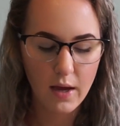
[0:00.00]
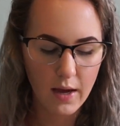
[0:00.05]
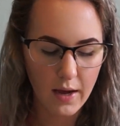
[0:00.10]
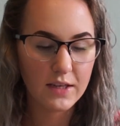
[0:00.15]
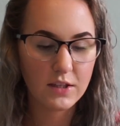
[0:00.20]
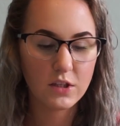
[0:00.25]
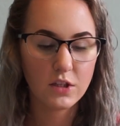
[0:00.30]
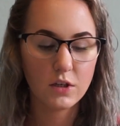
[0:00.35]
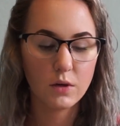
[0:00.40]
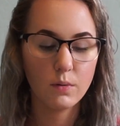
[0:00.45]

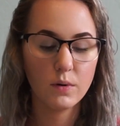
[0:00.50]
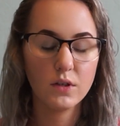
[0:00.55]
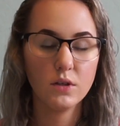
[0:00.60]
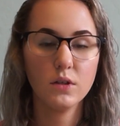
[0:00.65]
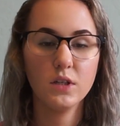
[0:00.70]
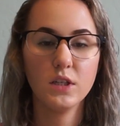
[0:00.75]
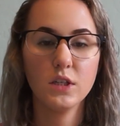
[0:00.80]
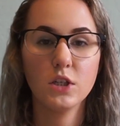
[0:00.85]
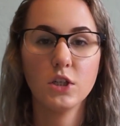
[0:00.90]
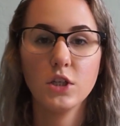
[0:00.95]
And so what
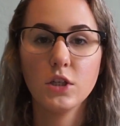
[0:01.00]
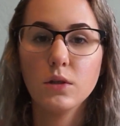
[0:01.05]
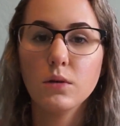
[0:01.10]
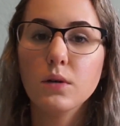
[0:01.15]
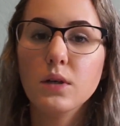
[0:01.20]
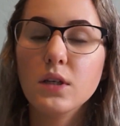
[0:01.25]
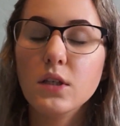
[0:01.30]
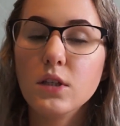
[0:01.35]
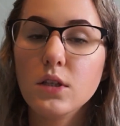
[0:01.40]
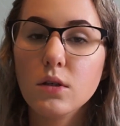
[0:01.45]
you need to do
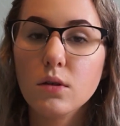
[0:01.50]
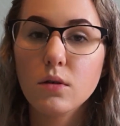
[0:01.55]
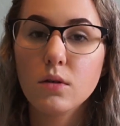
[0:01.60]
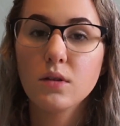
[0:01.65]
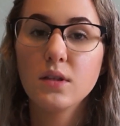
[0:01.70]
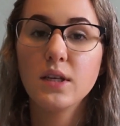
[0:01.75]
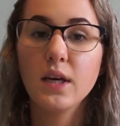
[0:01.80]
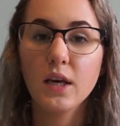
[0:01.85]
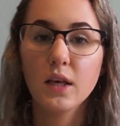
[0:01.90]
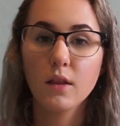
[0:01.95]
is
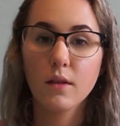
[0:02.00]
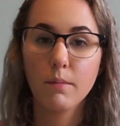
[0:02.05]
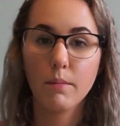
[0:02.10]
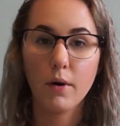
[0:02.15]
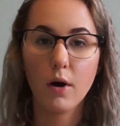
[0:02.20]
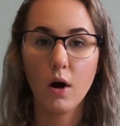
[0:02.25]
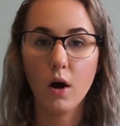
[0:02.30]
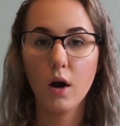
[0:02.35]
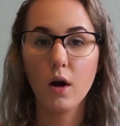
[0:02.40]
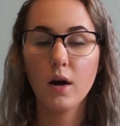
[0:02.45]
you'll take the
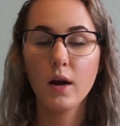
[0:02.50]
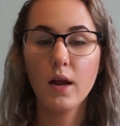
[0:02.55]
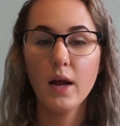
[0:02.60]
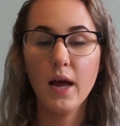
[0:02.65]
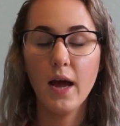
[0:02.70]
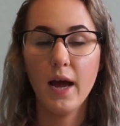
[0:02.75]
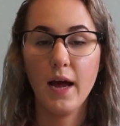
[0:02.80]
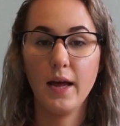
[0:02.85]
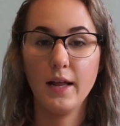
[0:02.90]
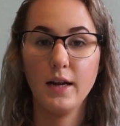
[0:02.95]
bar
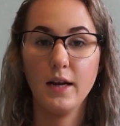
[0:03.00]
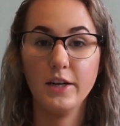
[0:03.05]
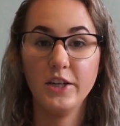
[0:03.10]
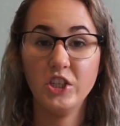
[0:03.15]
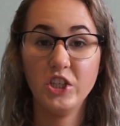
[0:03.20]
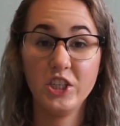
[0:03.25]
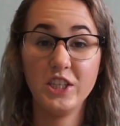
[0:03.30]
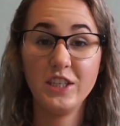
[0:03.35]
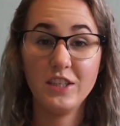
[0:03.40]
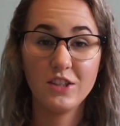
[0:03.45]
and a
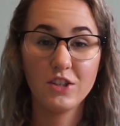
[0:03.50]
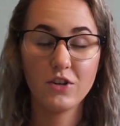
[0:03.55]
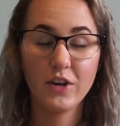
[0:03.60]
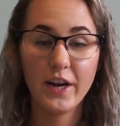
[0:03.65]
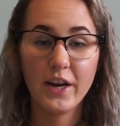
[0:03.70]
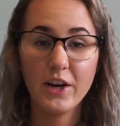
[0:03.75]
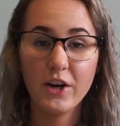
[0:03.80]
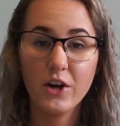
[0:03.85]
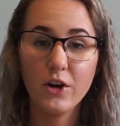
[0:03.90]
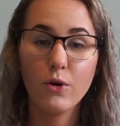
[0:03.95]
cheese
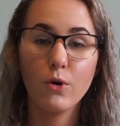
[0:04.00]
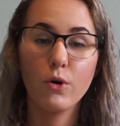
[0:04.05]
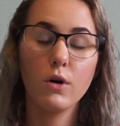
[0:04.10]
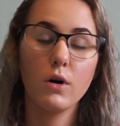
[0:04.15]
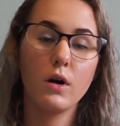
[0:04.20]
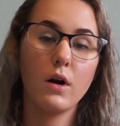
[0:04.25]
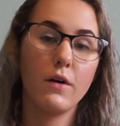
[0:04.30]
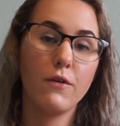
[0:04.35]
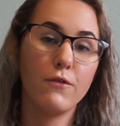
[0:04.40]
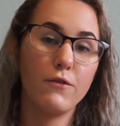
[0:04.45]
grater
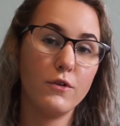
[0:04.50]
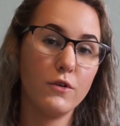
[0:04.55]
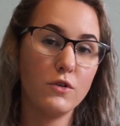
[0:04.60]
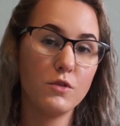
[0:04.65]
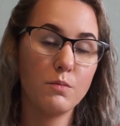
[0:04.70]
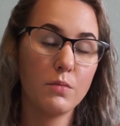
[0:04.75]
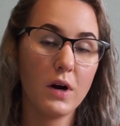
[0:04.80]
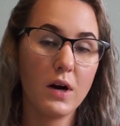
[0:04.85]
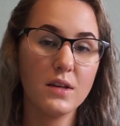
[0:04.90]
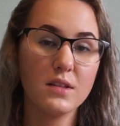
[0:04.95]
or a
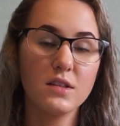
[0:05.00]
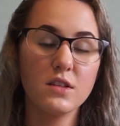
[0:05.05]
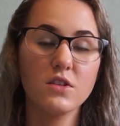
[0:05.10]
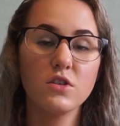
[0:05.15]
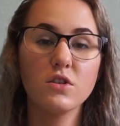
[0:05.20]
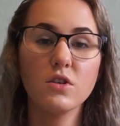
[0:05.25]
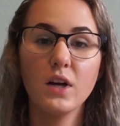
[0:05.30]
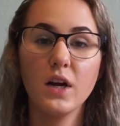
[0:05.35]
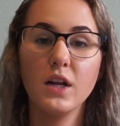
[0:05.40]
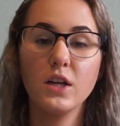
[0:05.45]
food
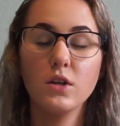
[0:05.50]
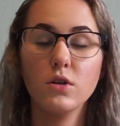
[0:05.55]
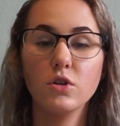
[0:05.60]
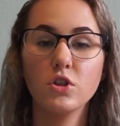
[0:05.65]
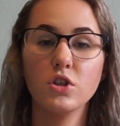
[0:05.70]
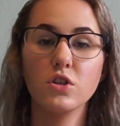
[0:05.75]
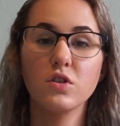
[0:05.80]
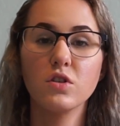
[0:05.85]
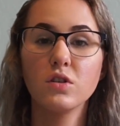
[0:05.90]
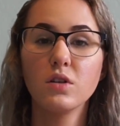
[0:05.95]
processor, and you'll
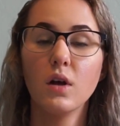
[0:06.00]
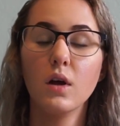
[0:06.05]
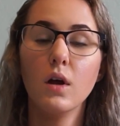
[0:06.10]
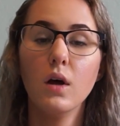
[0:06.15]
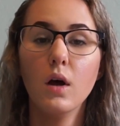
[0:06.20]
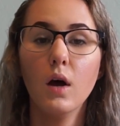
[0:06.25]
just